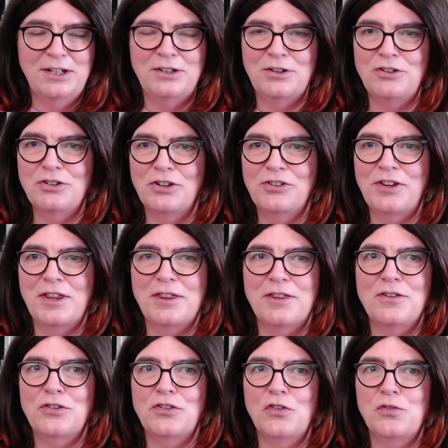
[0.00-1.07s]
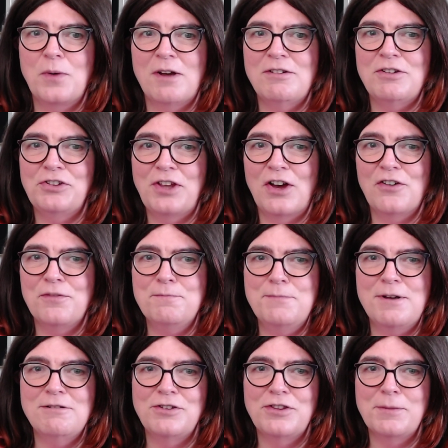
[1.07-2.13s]
So as you can see, the software itself
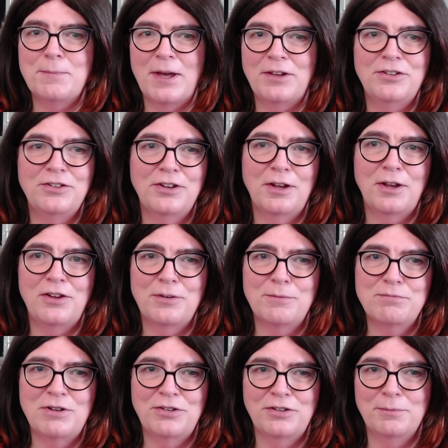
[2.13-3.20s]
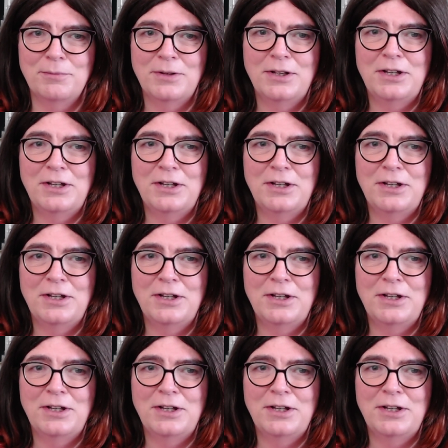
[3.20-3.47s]
mirrors the buttons as I'm pressing them.